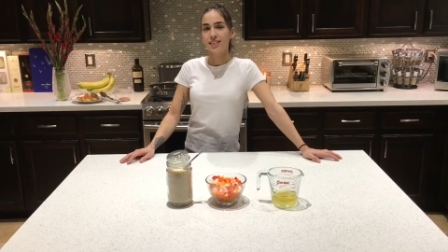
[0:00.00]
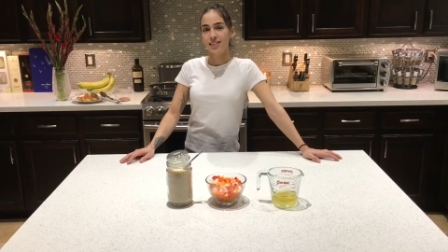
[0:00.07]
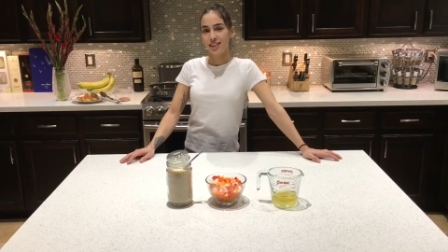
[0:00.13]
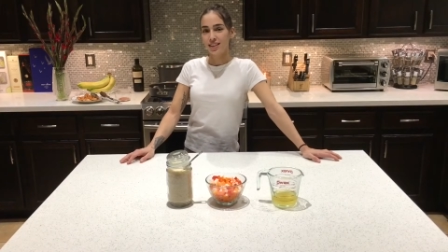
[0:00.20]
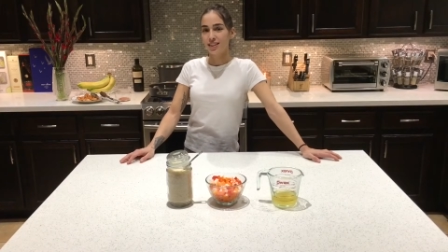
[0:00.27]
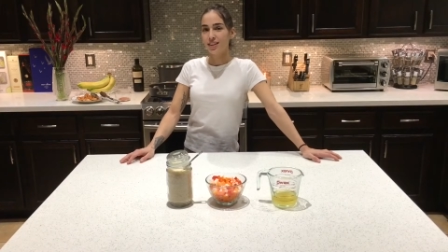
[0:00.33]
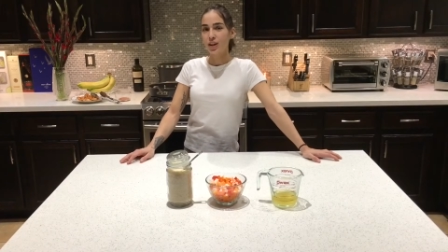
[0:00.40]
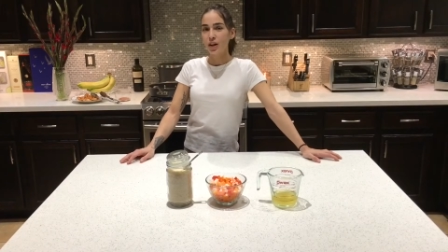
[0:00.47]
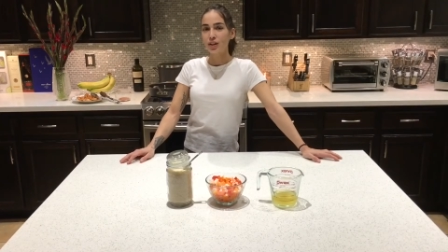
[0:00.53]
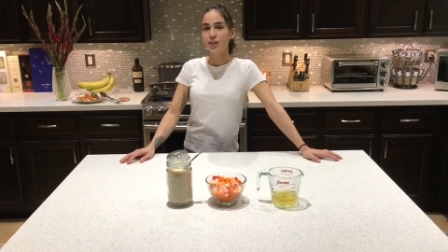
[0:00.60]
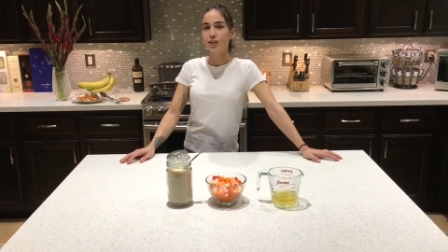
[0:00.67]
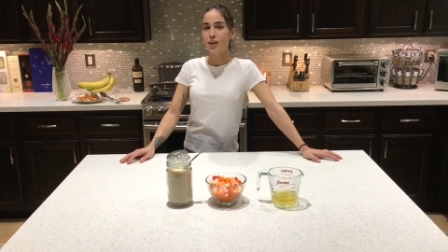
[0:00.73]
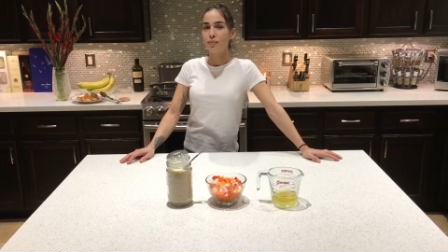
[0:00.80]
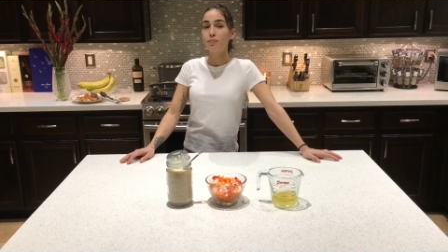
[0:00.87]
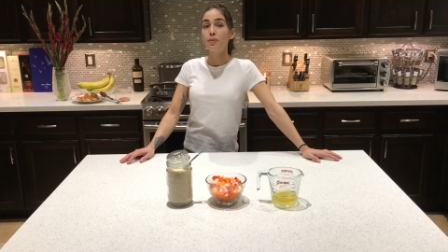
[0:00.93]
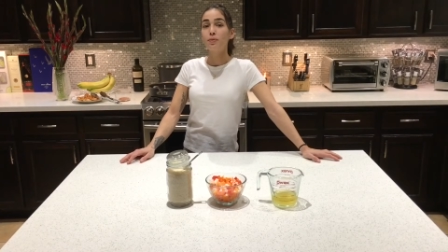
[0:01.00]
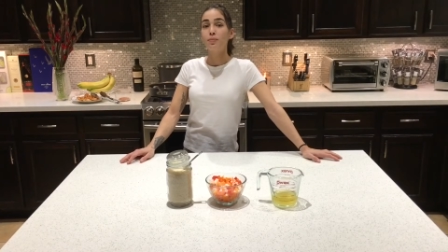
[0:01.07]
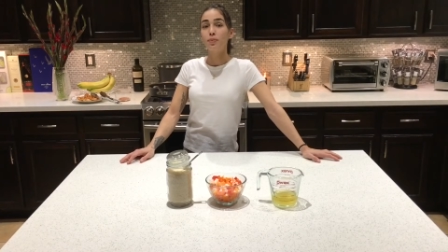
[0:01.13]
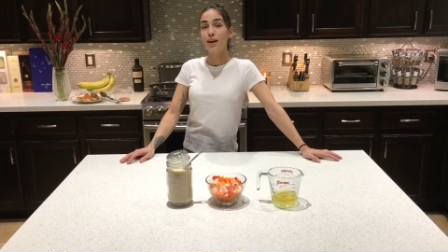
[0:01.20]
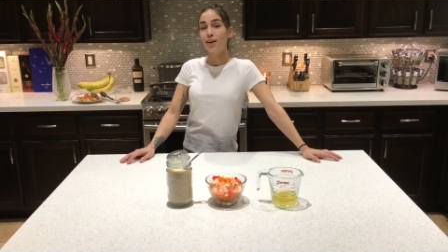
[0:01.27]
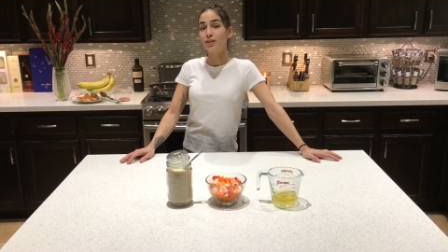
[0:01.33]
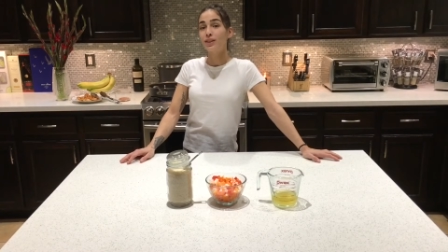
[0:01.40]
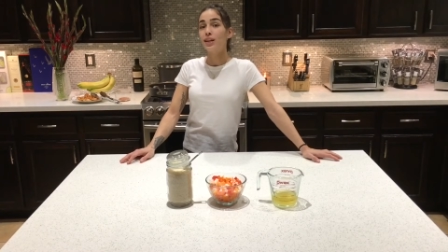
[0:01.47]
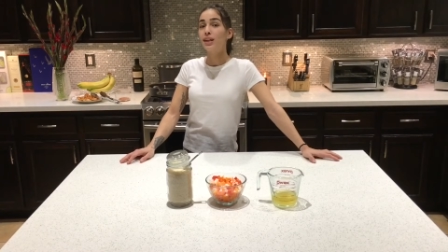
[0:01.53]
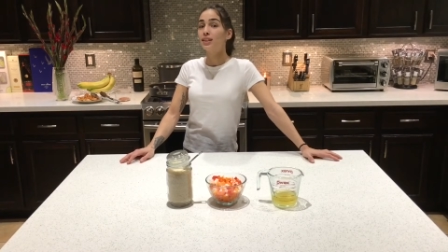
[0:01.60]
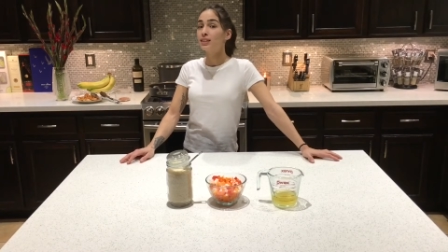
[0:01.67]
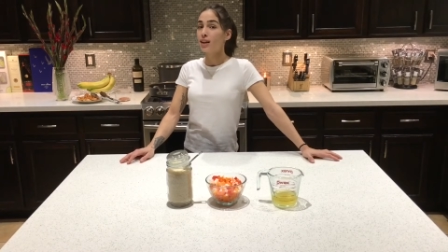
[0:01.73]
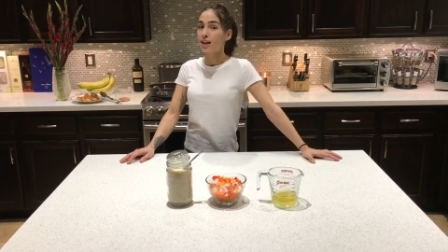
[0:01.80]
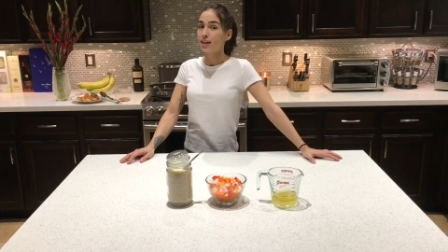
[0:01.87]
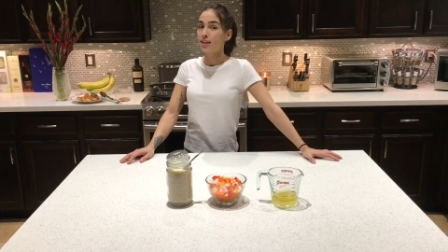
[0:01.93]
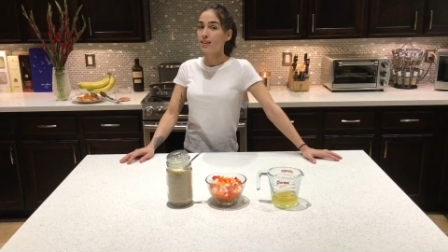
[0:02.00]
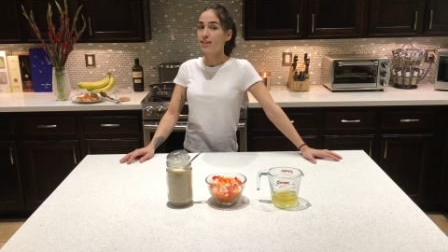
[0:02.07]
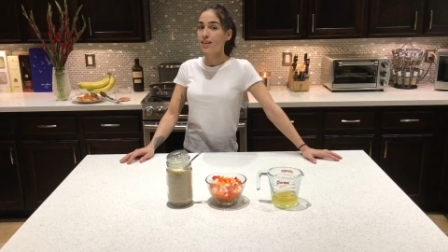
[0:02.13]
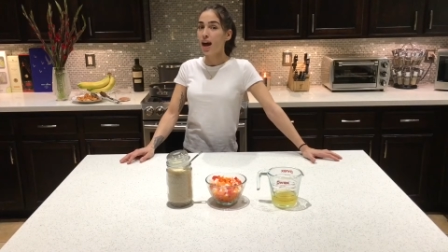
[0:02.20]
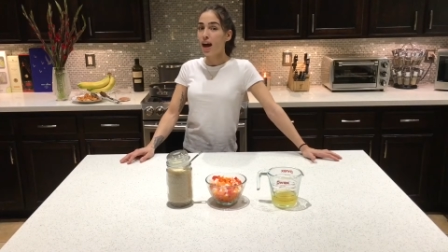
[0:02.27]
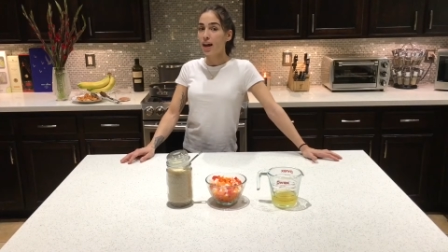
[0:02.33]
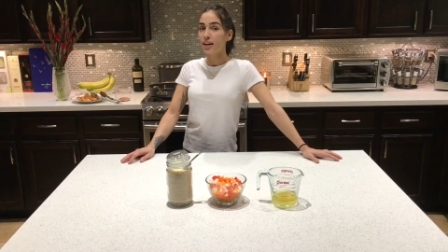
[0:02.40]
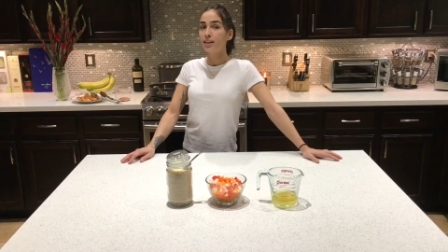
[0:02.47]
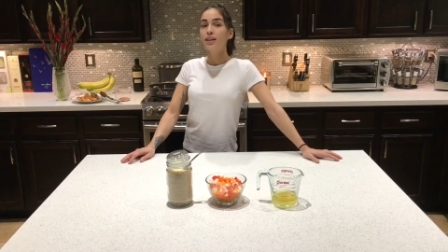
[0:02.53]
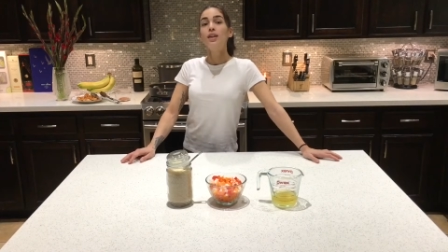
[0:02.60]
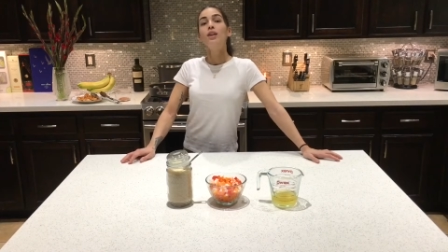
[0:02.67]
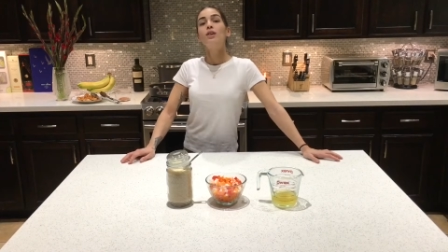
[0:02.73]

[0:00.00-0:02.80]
seasoned our shrimp, browned it and set it aside,